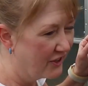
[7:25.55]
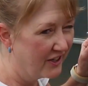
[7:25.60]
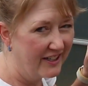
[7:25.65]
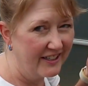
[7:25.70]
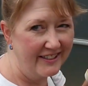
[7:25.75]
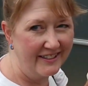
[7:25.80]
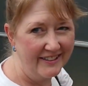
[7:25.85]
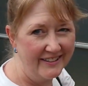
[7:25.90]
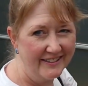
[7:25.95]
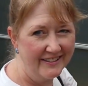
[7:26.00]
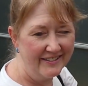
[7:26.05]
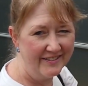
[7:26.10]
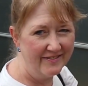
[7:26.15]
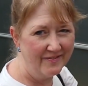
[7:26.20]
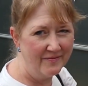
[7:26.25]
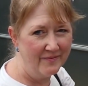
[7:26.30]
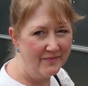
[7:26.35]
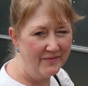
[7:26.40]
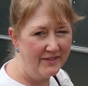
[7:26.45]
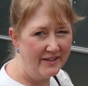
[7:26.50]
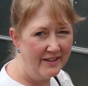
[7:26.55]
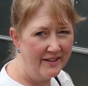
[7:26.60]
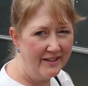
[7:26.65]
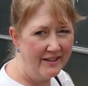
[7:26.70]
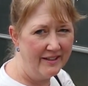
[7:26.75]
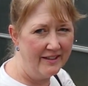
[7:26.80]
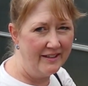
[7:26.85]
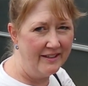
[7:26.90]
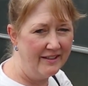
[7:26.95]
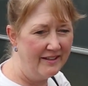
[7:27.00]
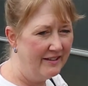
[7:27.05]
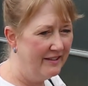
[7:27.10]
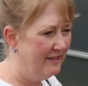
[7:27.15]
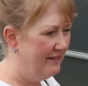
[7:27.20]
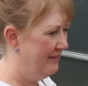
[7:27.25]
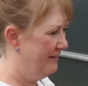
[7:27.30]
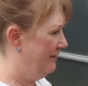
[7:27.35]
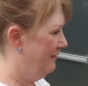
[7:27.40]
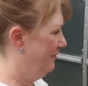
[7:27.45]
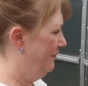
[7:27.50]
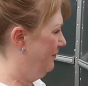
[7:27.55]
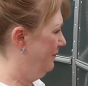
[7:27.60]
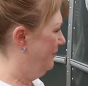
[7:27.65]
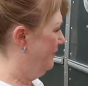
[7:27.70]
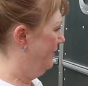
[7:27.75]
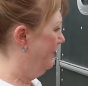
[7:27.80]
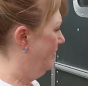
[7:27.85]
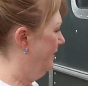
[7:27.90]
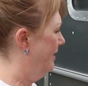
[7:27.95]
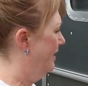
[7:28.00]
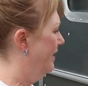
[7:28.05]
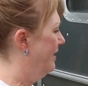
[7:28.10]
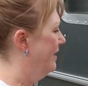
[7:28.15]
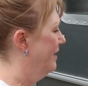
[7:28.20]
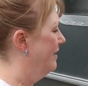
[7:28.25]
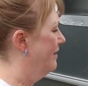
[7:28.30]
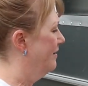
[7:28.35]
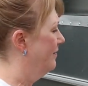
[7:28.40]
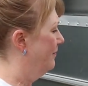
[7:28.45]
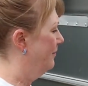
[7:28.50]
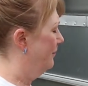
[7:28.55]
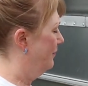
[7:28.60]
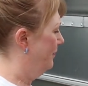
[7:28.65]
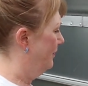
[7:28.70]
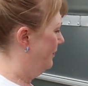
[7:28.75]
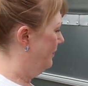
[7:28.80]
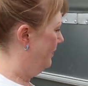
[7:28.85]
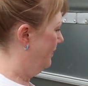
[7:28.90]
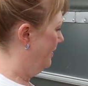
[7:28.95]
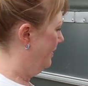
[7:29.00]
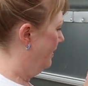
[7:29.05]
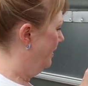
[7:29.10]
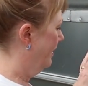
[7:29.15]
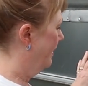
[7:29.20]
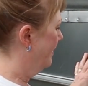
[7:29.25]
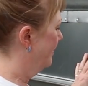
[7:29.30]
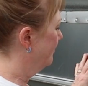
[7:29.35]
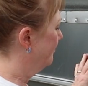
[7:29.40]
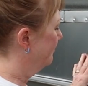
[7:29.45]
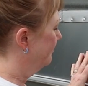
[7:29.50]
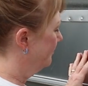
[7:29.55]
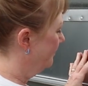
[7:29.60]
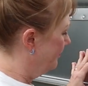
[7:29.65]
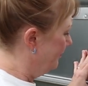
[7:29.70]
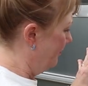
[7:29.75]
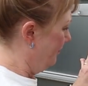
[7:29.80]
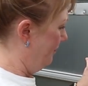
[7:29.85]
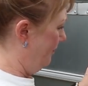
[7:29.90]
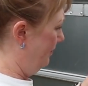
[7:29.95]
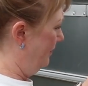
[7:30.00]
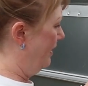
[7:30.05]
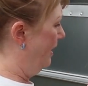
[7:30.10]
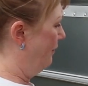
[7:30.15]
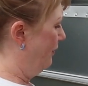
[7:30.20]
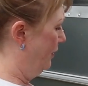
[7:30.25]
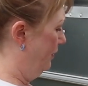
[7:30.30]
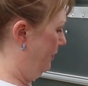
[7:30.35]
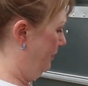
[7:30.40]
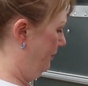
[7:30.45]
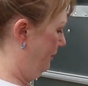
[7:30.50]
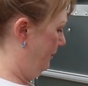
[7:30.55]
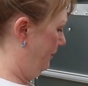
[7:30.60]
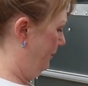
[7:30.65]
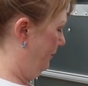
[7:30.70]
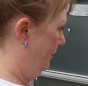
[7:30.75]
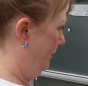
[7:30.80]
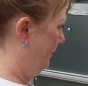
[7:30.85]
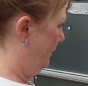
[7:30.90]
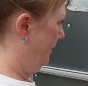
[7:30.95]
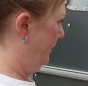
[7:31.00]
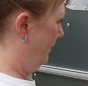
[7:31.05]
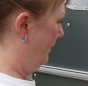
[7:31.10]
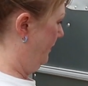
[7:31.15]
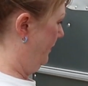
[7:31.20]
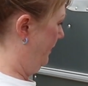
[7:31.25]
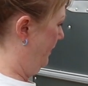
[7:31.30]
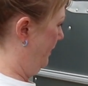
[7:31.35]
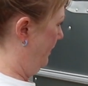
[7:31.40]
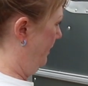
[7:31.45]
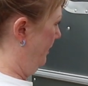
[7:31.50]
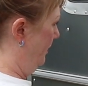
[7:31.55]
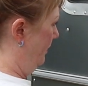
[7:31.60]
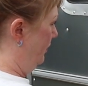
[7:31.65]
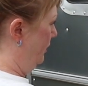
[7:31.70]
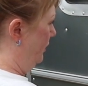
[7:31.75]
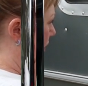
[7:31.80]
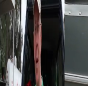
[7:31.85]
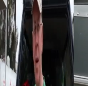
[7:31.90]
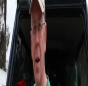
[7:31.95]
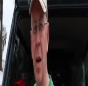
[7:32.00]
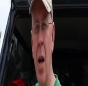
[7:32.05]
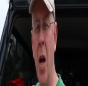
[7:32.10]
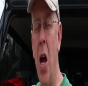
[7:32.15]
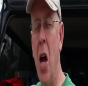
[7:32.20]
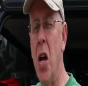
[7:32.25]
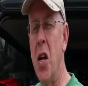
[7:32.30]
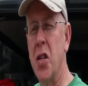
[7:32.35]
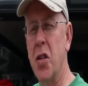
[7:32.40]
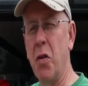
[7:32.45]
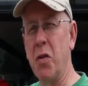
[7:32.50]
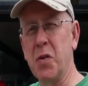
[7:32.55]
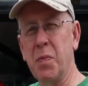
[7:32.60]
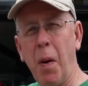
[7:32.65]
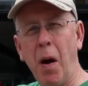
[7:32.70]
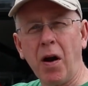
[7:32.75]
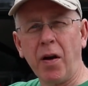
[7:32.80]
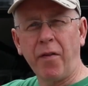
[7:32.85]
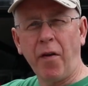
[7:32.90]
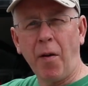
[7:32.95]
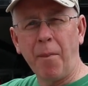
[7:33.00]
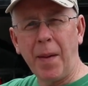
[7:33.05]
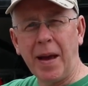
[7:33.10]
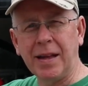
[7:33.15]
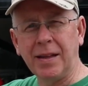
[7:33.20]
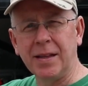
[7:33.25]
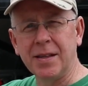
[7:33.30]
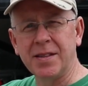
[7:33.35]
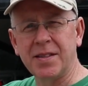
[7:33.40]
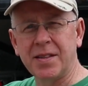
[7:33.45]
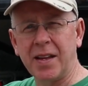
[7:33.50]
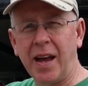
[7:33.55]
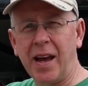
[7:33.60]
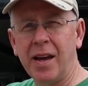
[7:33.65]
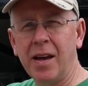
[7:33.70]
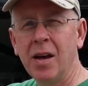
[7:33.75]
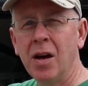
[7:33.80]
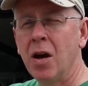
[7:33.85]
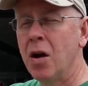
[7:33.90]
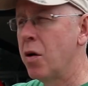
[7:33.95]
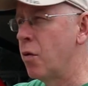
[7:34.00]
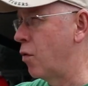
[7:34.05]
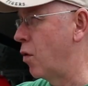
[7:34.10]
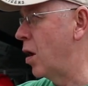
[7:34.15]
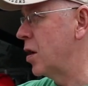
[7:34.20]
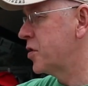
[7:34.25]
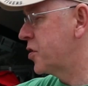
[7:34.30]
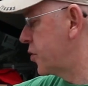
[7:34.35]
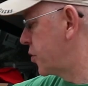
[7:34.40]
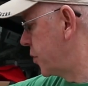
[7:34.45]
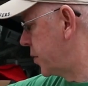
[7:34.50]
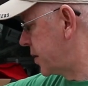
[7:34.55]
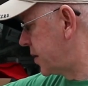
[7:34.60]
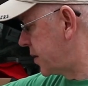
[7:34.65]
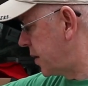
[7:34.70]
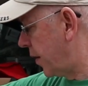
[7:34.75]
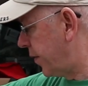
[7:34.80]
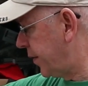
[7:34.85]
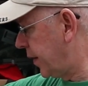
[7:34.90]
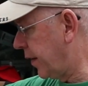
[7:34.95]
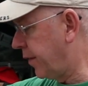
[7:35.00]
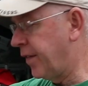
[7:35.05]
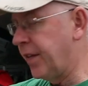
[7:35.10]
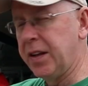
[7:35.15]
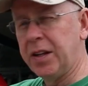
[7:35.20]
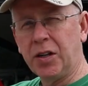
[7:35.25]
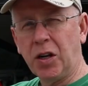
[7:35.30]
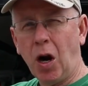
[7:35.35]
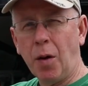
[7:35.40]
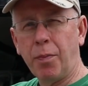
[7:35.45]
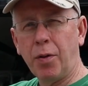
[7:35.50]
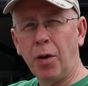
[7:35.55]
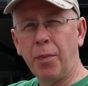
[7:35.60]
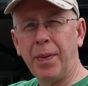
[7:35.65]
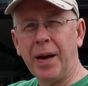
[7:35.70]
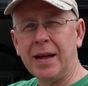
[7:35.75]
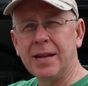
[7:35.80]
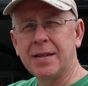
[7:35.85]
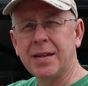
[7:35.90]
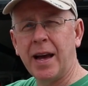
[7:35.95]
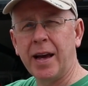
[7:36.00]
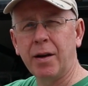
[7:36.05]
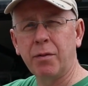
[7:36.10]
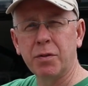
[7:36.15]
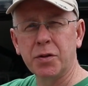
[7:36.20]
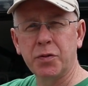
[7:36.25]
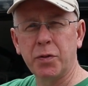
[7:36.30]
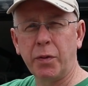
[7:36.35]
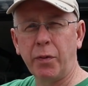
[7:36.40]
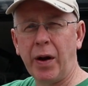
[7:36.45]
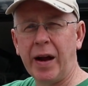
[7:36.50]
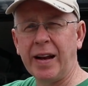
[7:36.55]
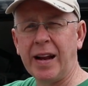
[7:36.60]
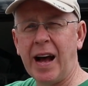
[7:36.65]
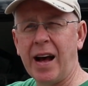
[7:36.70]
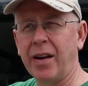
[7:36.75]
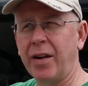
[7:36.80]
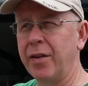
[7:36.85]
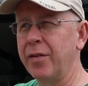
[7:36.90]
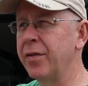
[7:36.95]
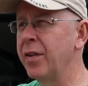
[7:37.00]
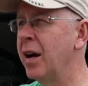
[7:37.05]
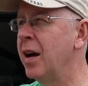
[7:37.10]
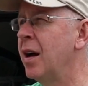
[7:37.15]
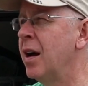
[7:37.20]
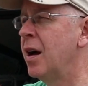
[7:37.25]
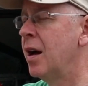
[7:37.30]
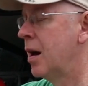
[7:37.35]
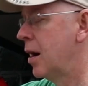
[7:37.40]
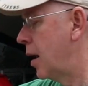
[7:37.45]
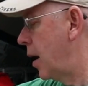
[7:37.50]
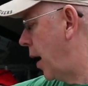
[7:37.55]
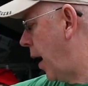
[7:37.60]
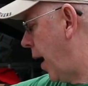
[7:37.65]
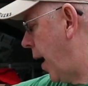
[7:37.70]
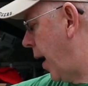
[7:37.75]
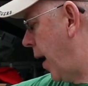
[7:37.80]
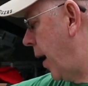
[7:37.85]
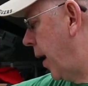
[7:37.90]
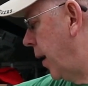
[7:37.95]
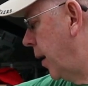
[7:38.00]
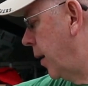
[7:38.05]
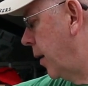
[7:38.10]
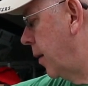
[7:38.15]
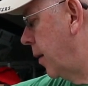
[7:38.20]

have our spare set of keys. We have never been locked out of our Airstream in over 20 years of Airstreaming, but never. it's good to have a safe set anyway. So as part of our maintenance day, we're also doing stuff like filling our propane tank, which we ran out of. And